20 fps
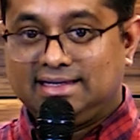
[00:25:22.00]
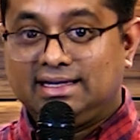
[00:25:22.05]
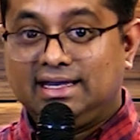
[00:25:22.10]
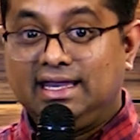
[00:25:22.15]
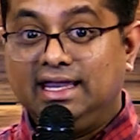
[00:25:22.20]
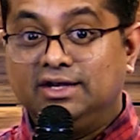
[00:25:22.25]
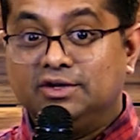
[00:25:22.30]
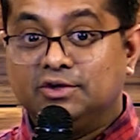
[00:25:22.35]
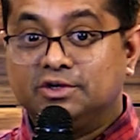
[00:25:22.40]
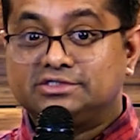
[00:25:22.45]

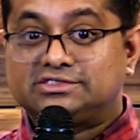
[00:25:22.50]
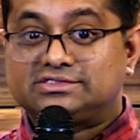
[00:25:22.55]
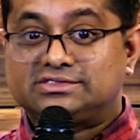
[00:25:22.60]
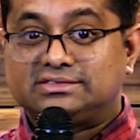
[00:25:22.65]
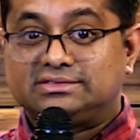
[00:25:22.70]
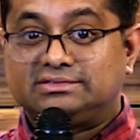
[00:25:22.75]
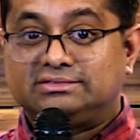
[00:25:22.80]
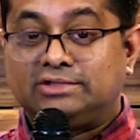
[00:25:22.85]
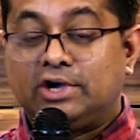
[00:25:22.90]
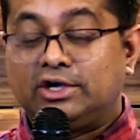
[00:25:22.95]
He
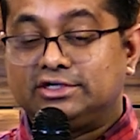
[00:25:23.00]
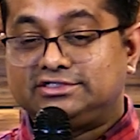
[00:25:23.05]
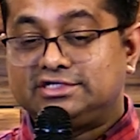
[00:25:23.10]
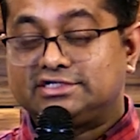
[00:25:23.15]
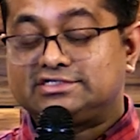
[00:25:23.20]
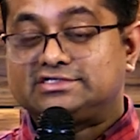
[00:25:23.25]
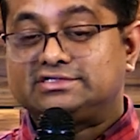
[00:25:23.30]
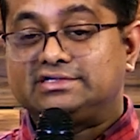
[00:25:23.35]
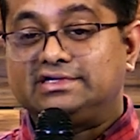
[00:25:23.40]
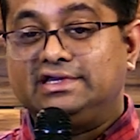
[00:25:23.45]
knows not
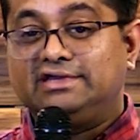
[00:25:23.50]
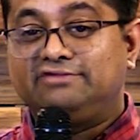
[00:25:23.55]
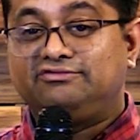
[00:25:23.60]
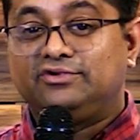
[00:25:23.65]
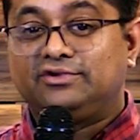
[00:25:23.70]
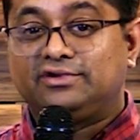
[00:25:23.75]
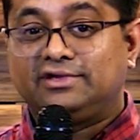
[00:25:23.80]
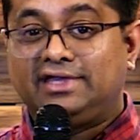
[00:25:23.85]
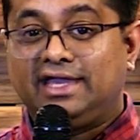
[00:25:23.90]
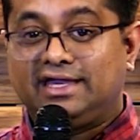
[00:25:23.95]
just if
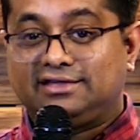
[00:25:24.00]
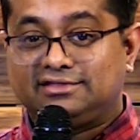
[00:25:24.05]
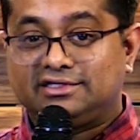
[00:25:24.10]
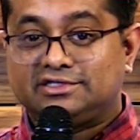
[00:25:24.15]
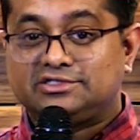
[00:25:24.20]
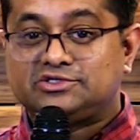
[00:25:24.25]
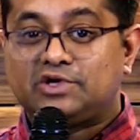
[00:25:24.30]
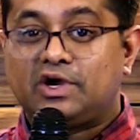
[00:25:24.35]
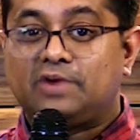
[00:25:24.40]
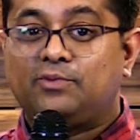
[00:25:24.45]
you get
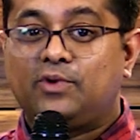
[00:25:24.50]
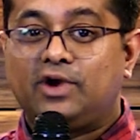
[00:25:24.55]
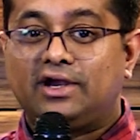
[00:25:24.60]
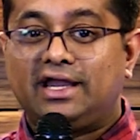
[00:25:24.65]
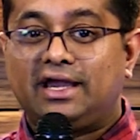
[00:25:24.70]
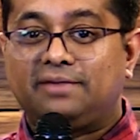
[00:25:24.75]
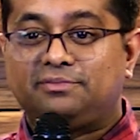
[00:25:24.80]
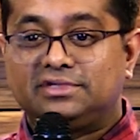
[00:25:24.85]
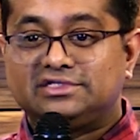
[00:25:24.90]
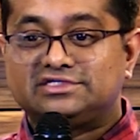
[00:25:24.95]
the job, what
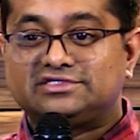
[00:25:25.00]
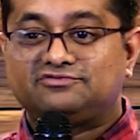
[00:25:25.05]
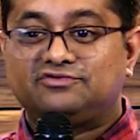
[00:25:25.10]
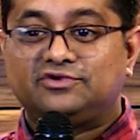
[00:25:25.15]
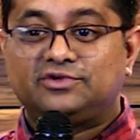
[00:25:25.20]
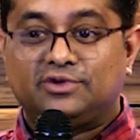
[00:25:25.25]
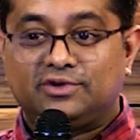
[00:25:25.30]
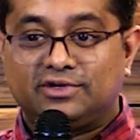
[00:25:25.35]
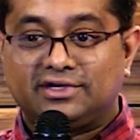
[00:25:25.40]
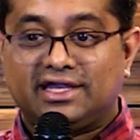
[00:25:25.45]
happens. If
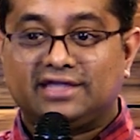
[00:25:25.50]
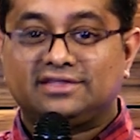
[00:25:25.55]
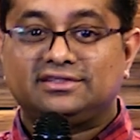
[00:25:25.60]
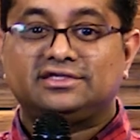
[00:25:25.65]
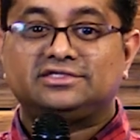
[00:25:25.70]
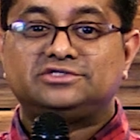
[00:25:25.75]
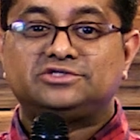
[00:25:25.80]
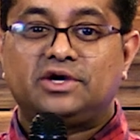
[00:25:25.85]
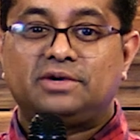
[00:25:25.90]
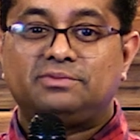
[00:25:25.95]
you don't get
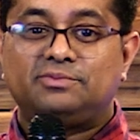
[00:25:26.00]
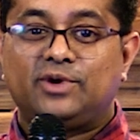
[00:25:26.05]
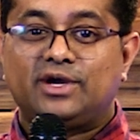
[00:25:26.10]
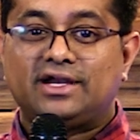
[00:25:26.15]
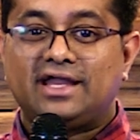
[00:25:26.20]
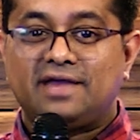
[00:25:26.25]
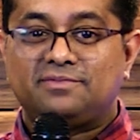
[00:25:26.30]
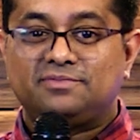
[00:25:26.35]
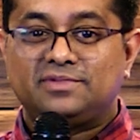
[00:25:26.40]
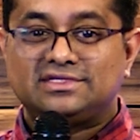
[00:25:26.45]
the job,
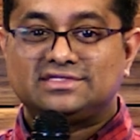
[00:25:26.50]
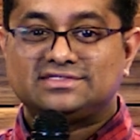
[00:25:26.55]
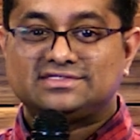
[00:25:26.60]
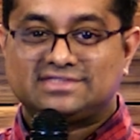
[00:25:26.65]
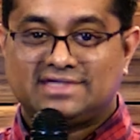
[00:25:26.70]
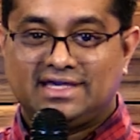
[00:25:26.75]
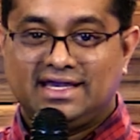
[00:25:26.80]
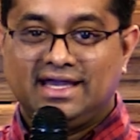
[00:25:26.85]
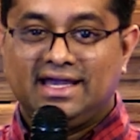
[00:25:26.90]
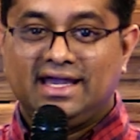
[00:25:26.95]
what
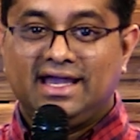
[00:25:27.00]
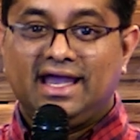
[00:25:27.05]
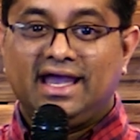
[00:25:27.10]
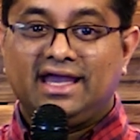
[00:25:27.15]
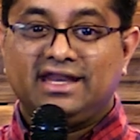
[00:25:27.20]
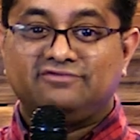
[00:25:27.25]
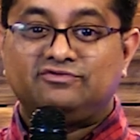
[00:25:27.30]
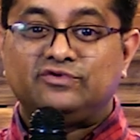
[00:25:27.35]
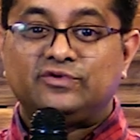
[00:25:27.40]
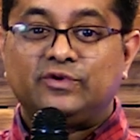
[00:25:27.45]
happens.
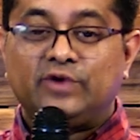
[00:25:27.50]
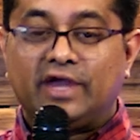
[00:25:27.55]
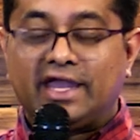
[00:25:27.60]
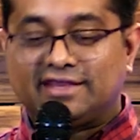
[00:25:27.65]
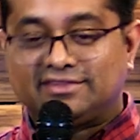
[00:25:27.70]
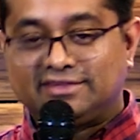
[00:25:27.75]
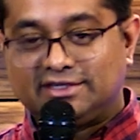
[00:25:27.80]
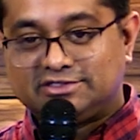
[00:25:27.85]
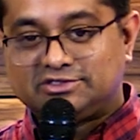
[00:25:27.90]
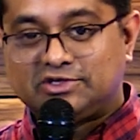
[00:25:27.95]
And if you
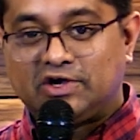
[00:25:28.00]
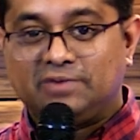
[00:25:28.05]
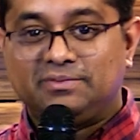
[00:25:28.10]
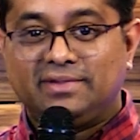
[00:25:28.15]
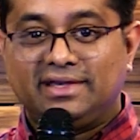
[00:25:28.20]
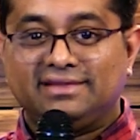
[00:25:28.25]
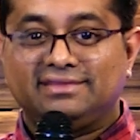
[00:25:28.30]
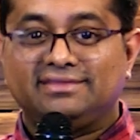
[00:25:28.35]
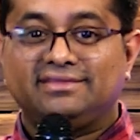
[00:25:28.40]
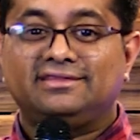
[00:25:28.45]
get the
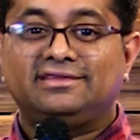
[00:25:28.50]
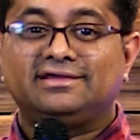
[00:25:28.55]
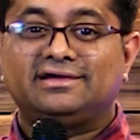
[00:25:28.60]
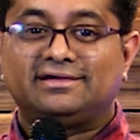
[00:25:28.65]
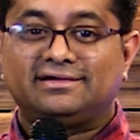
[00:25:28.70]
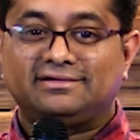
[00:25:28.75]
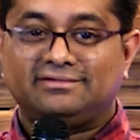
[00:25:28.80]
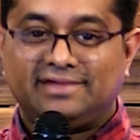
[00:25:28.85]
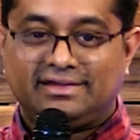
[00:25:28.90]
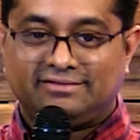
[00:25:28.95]
job and
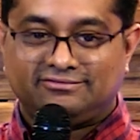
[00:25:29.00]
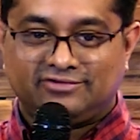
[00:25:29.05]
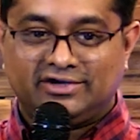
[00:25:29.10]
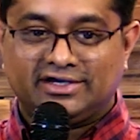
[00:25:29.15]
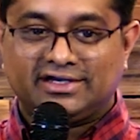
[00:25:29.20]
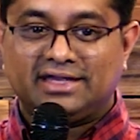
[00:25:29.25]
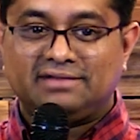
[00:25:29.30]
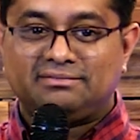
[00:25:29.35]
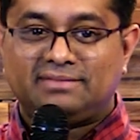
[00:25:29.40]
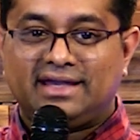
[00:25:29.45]
the
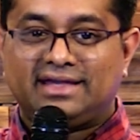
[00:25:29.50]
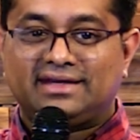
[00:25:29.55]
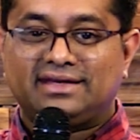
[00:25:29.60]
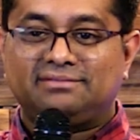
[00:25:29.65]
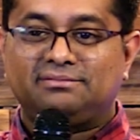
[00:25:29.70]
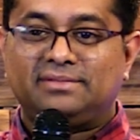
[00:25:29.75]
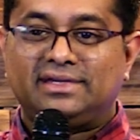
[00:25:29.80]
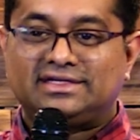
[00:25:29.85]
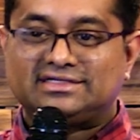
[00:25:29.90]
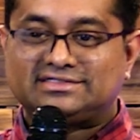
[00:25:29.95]
work
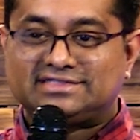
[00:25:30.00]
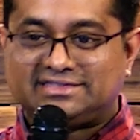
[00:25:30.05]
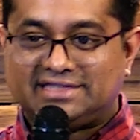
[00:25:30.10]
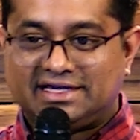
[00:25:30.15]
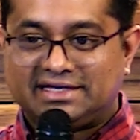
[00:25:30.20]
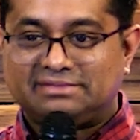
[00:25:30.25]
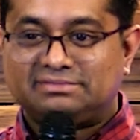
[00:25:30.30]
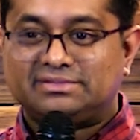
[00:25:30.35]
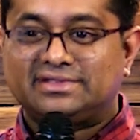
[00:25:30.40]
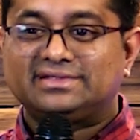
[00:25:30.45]
environment is a
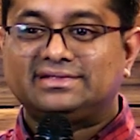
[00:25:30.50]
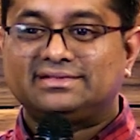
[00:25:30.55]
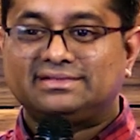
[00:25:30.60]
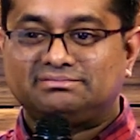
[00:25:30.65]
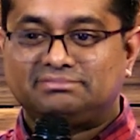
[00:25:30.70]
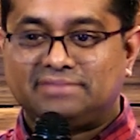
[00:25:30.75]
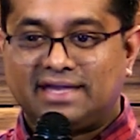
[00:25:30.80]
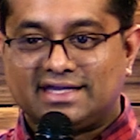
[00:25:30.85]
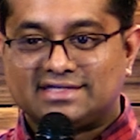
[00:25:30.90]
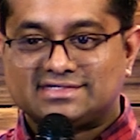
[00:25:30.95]
terrible
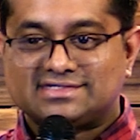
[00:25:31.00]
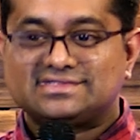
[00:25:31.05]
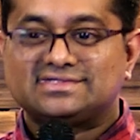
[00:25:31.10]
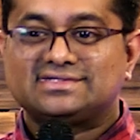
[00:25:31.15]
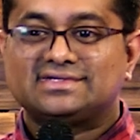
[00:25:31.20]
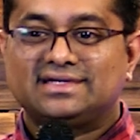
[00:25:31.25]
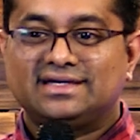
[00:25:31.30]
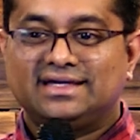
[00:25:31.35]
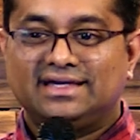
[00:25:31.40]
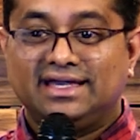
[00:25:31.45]

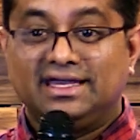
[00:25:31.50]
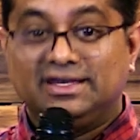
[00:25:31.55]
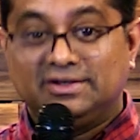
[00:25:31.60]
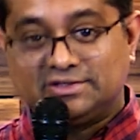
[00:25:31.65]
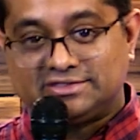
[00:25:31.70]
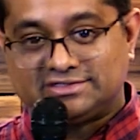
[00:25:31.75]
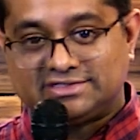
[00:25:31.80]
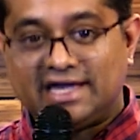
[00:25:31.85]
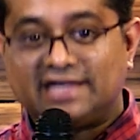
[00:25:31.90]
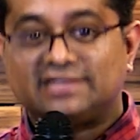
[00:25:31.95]
place, he
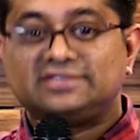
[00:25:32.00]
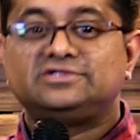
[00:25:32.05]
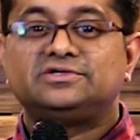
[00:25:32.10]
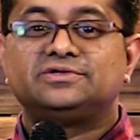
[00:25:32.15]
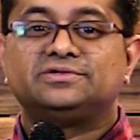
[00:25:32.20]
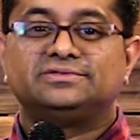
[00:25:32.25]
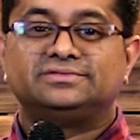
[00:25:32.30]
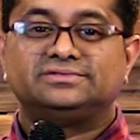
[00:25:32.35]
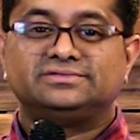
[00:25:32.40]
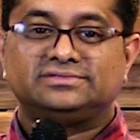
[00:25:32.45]
knows that
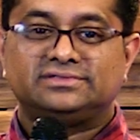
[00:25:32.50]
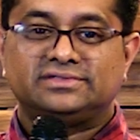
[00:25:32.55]
too.